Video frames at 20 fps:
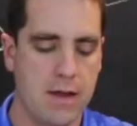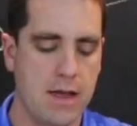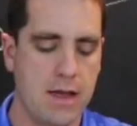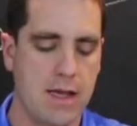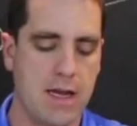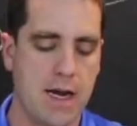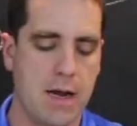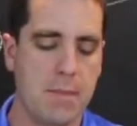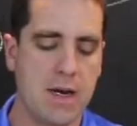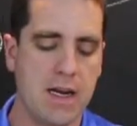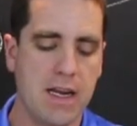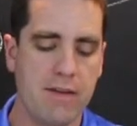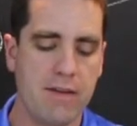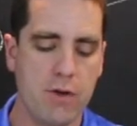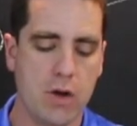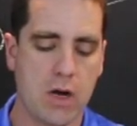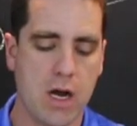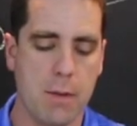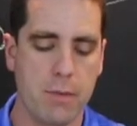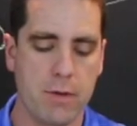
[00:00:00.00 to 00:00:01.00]
And I'm going to
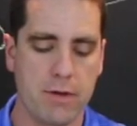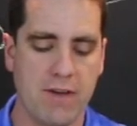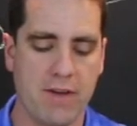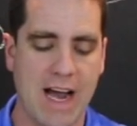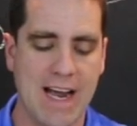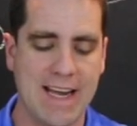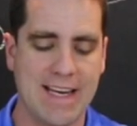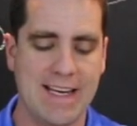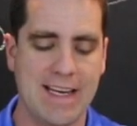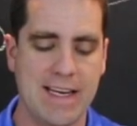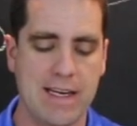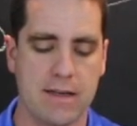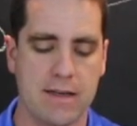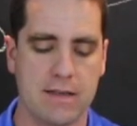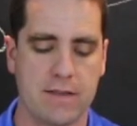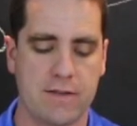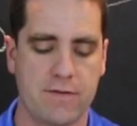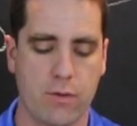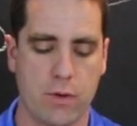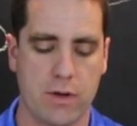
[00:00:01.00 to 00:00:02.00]
give you a couple of
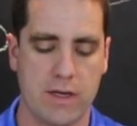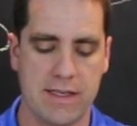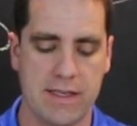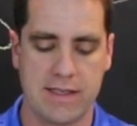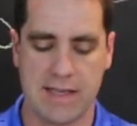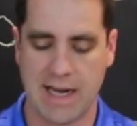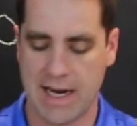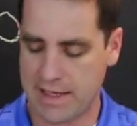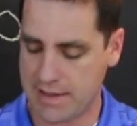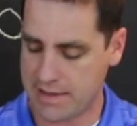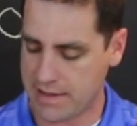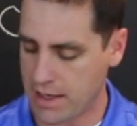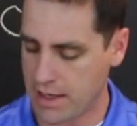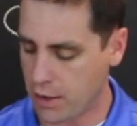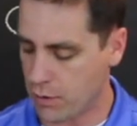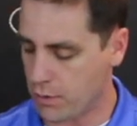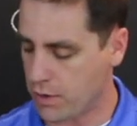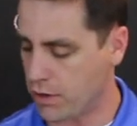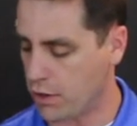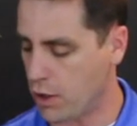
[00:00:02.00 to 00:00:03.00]
ideas for designs that
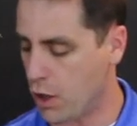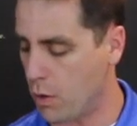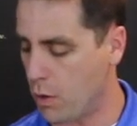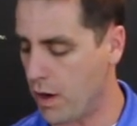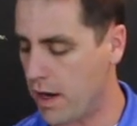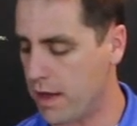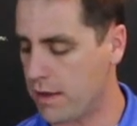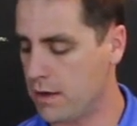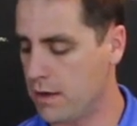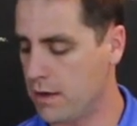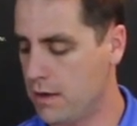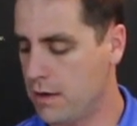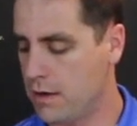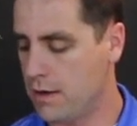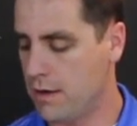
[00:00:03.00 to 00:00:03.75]
you can go with.